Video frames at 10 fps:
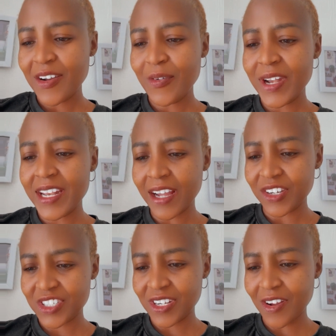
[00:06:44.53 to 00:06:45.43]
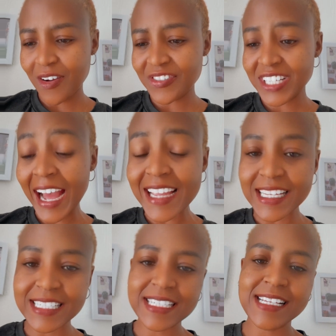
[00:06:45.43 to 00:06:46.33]
reduction of
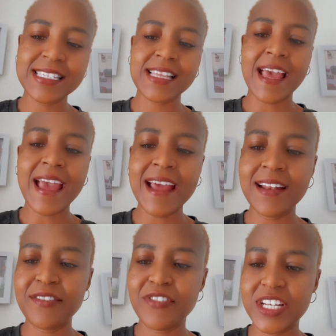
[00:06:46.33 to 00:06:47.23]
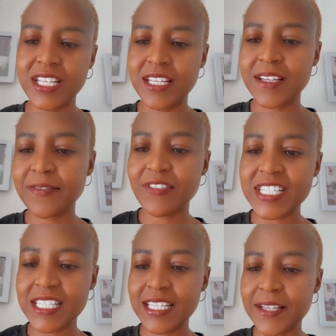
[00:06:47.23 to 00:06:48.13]
tiredness and
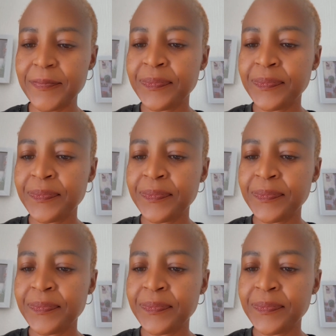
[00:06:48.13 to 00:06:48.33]
fatigue.